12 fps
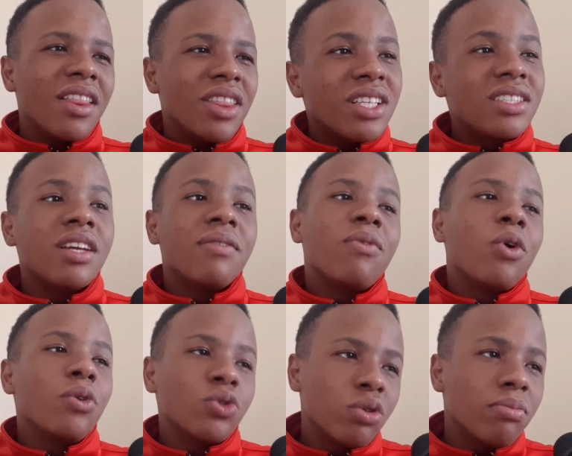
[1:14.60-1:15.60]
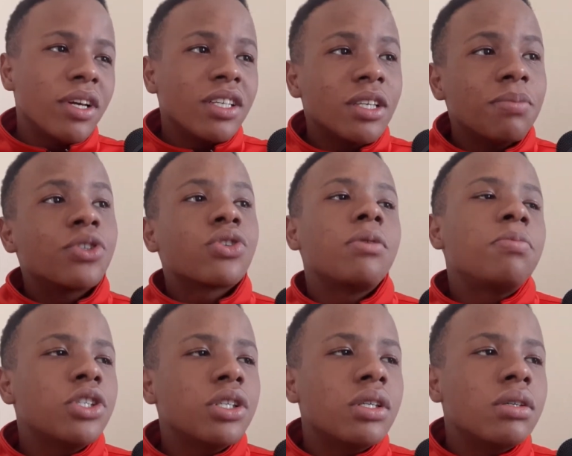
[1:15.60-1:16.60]
this invoice will be a
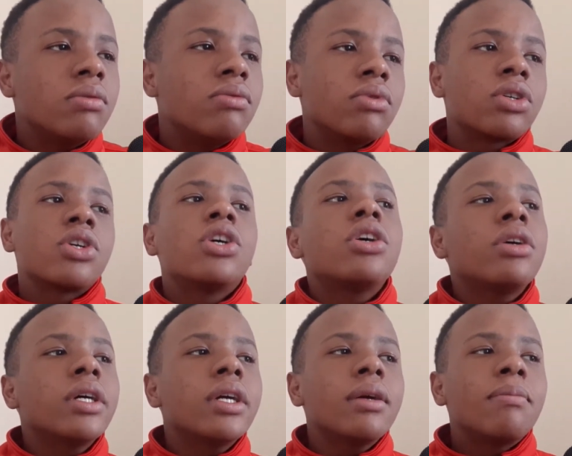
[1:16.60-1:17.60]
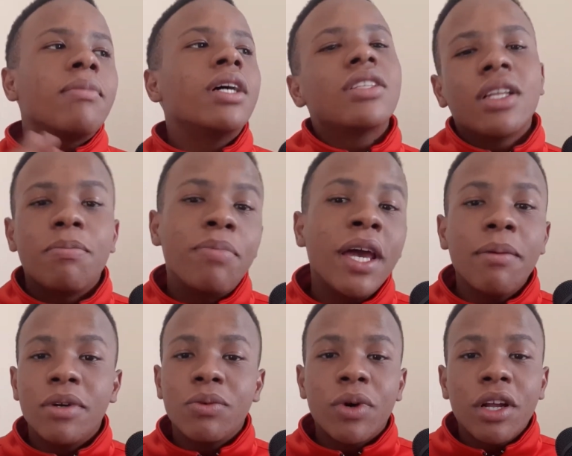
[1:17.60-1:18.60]
subscription, recurring monthly
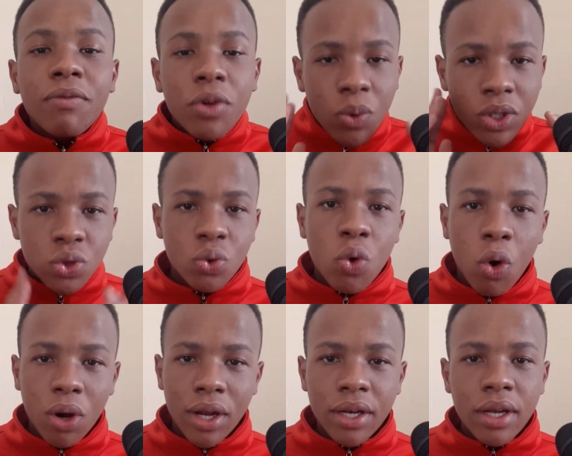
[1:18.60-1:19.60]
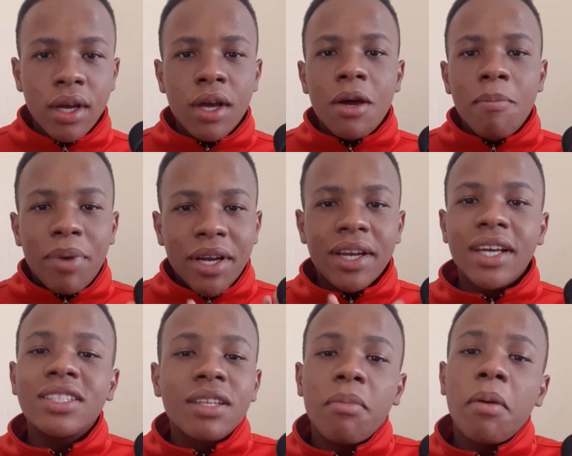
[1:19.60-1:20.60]
payment, whatever you want to call it, but in
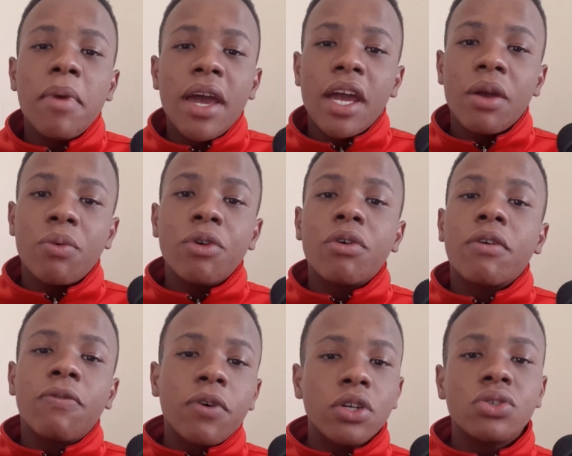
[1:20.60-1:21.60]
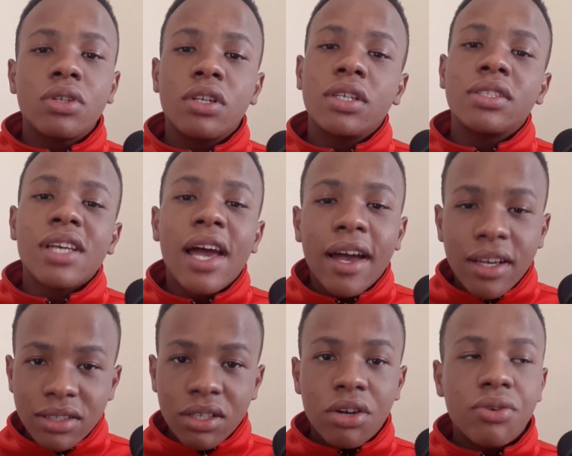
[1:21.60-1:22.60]
SMMA we refer to this
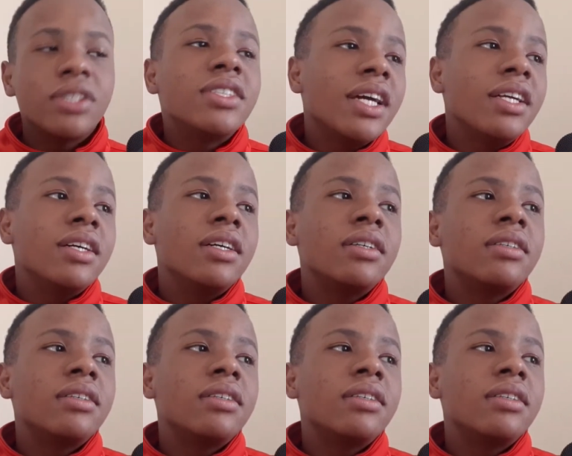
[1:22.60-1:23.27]
as a retainer.